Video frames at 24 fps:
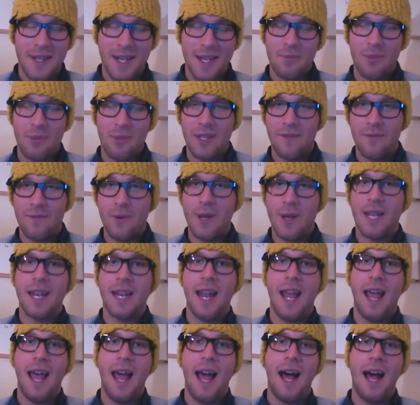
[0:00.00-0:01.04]
I believe we
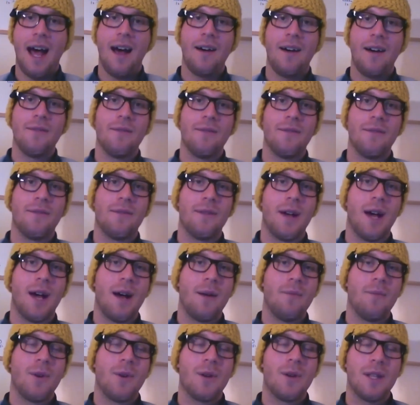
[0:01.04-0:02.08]
can have.
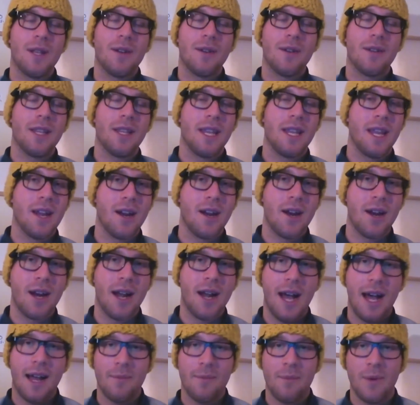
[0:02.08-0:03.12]
Earlier in the year,
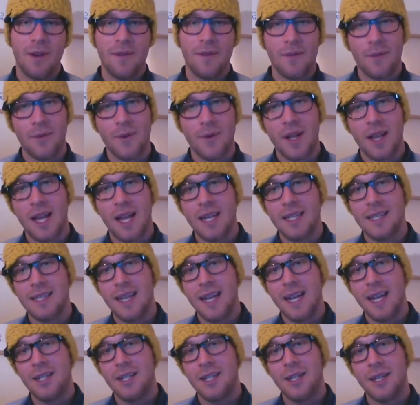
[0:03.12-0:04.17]
I had a bit of a
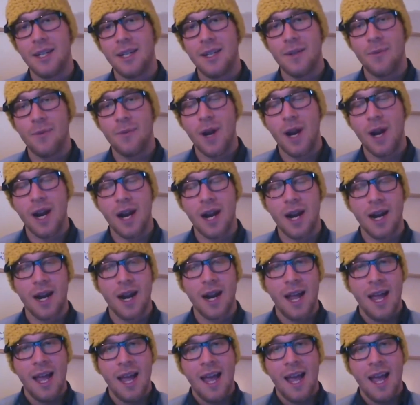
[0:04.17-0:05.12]
realization where